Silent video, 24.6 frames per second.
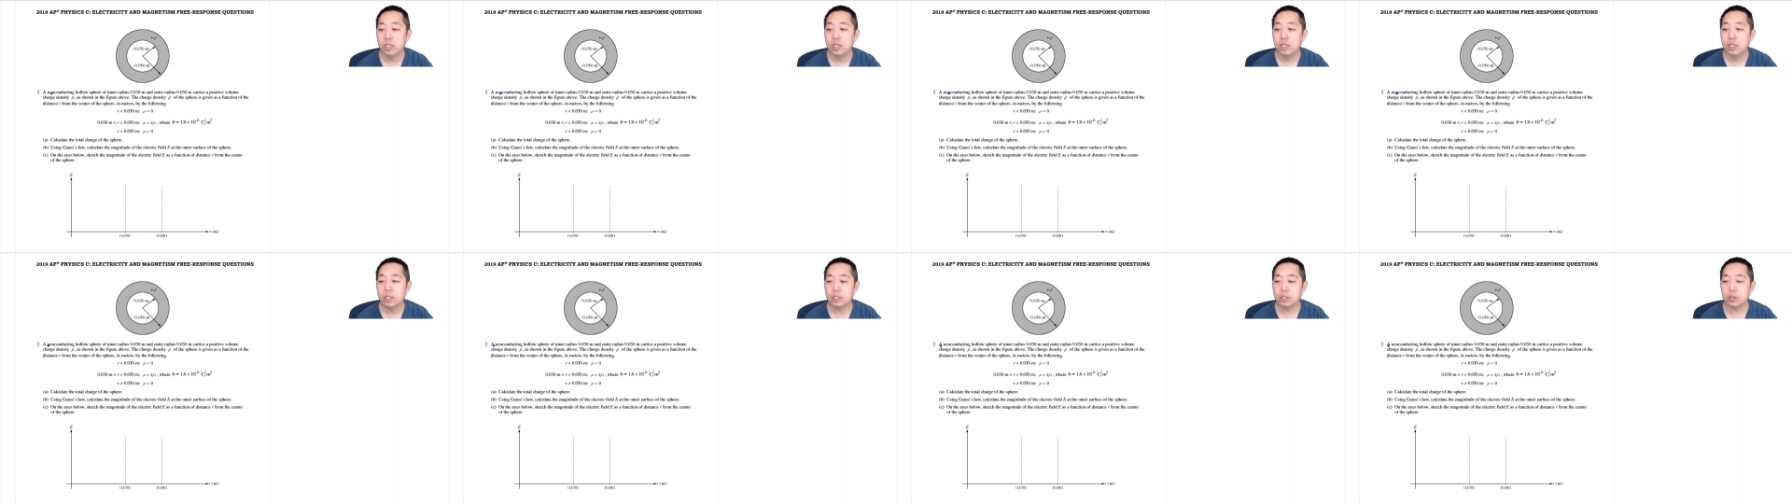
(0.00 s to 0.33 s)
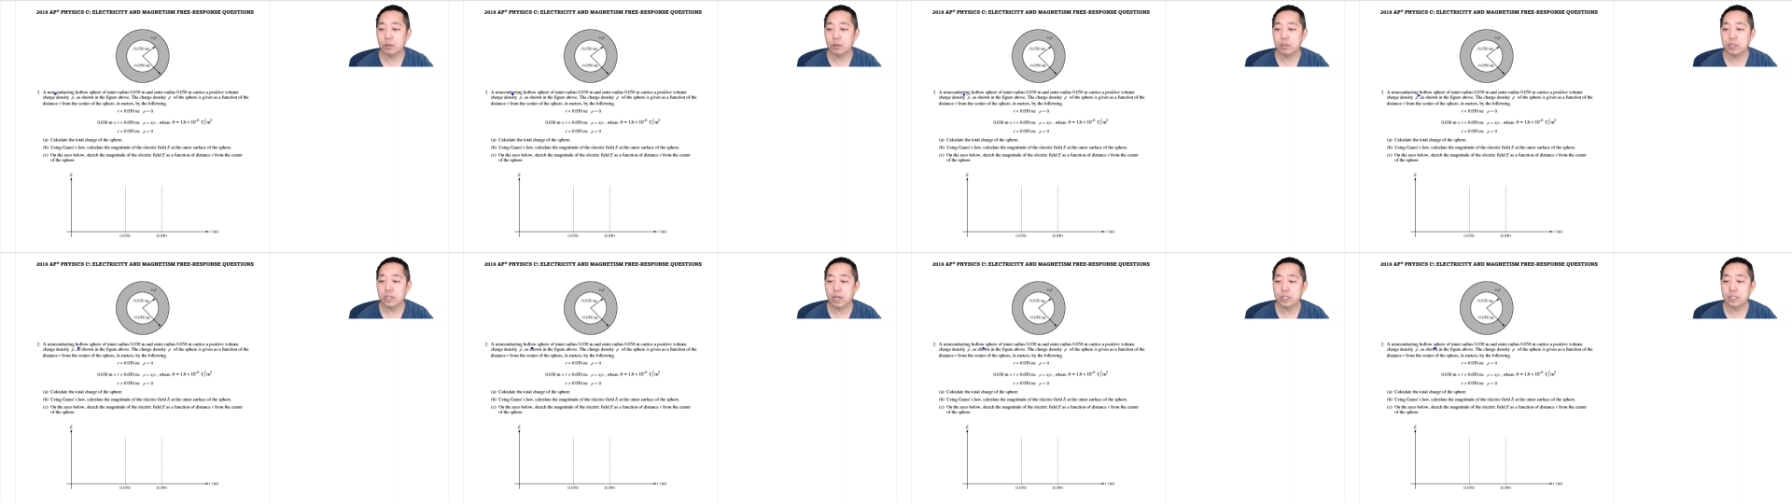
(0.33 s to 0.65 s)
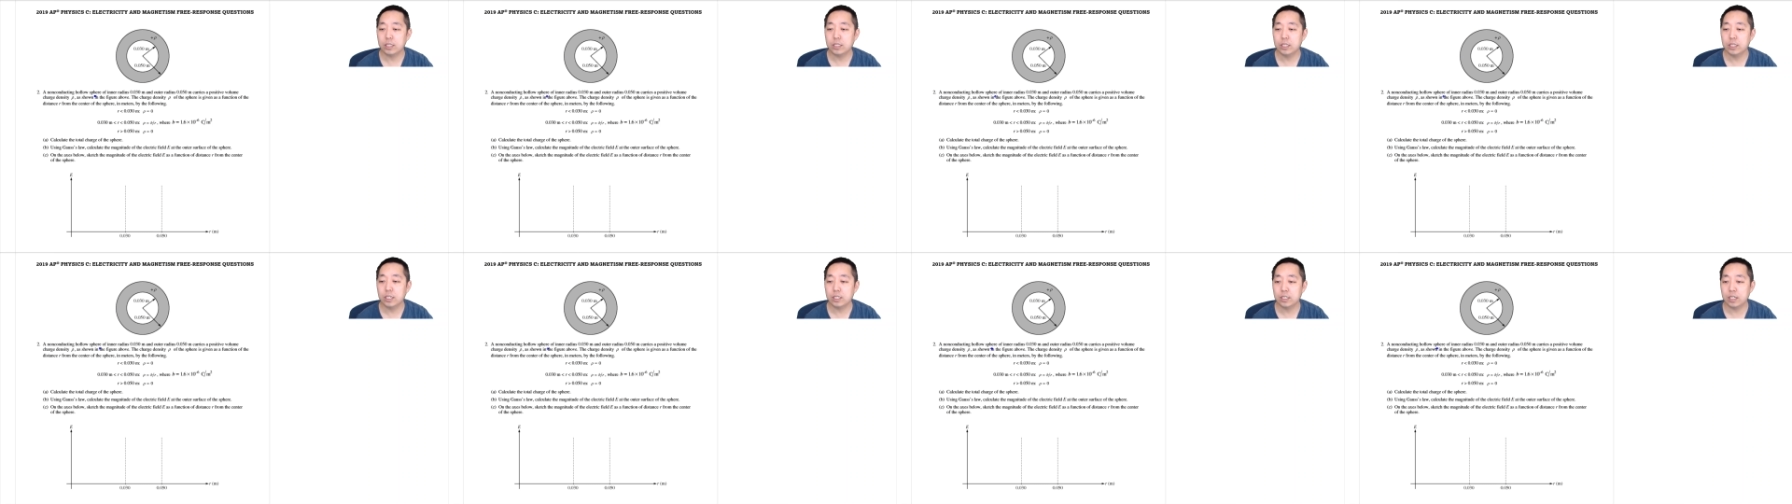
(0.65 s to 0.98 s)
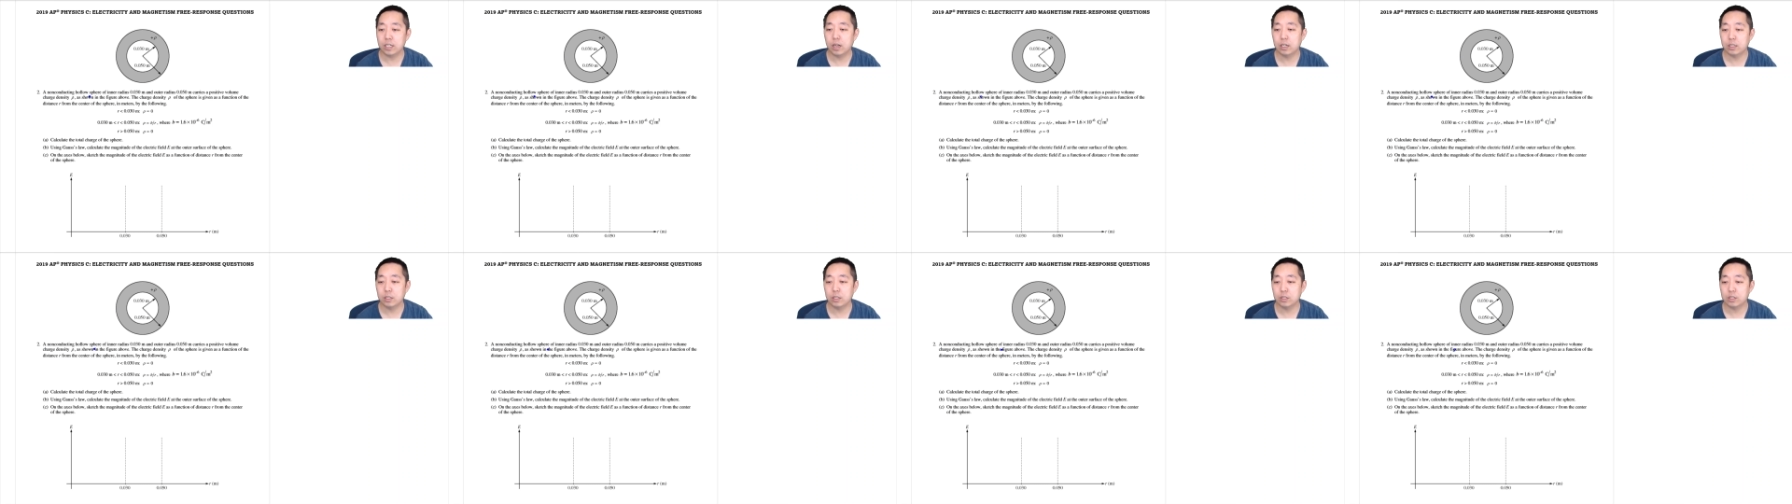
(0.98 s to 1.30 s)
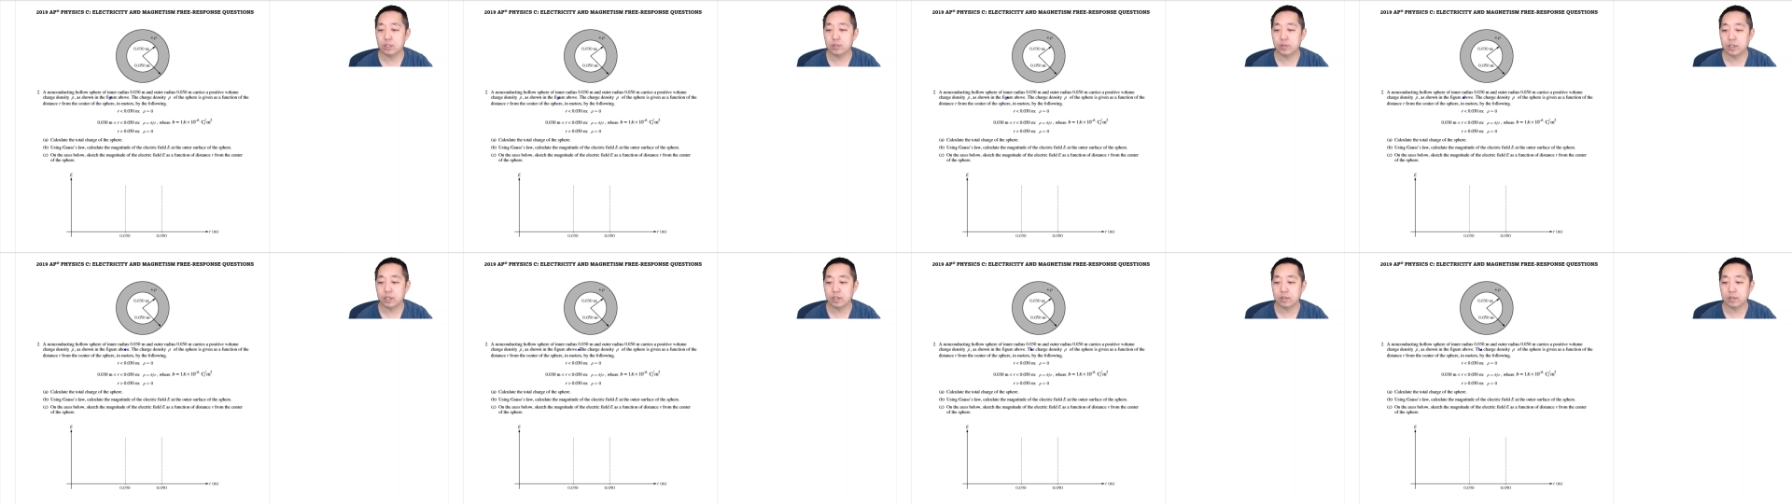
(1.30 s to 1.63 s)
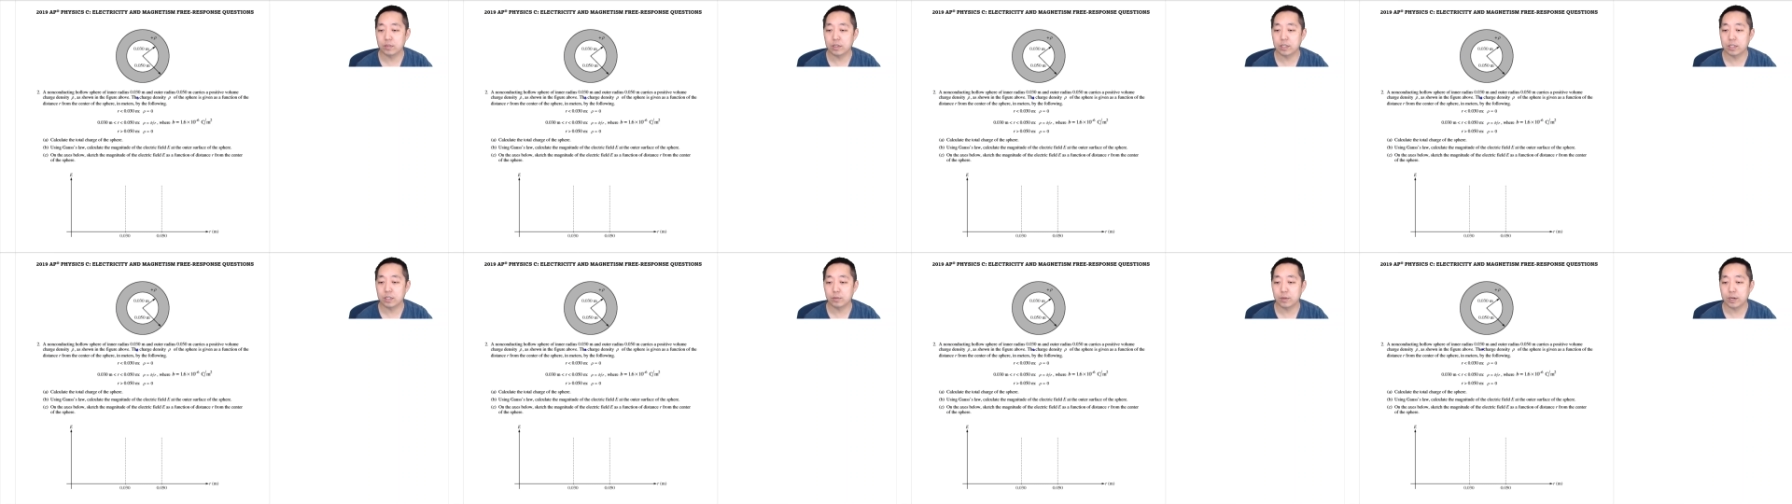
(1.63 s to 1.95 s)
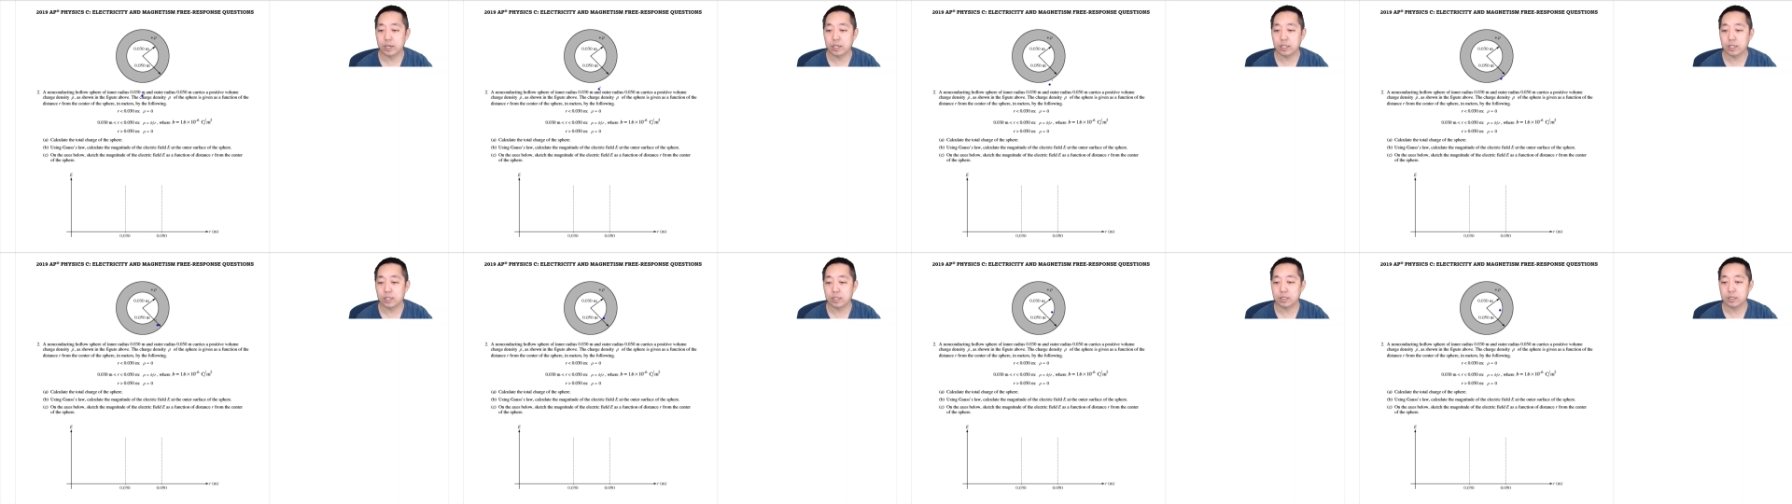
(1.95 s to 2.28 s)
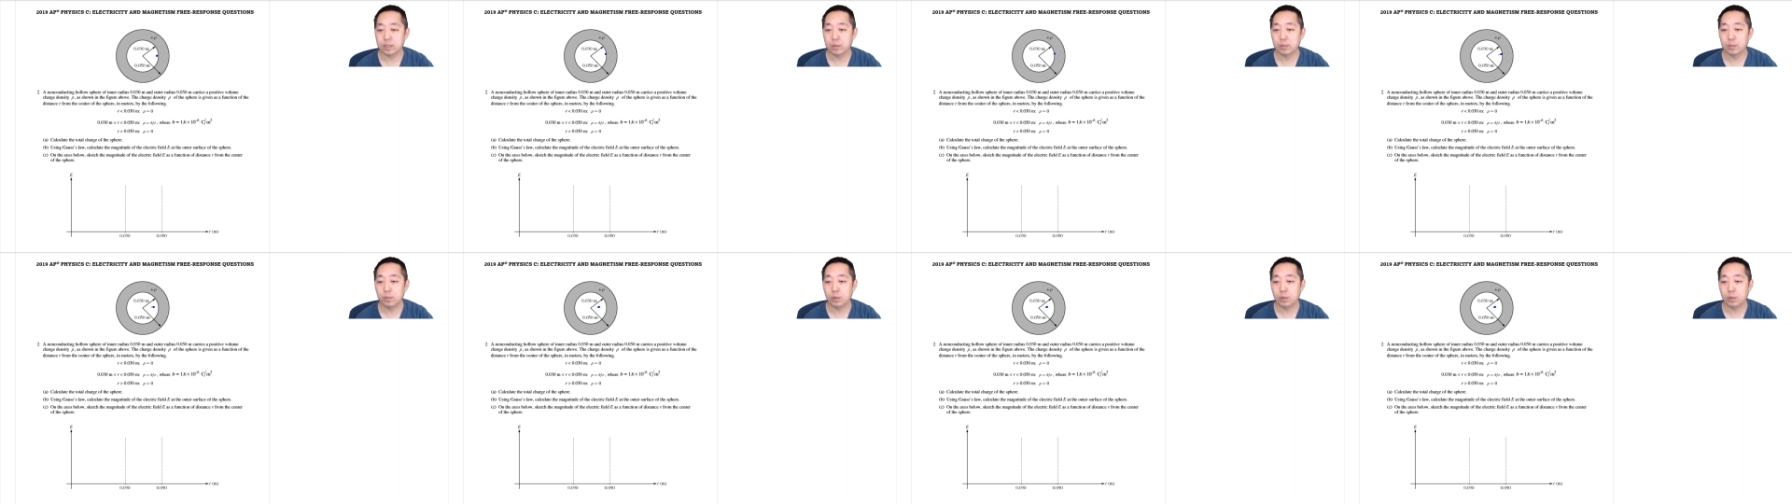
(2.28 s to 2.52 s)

So a non-conducting hollow sphere of inner radius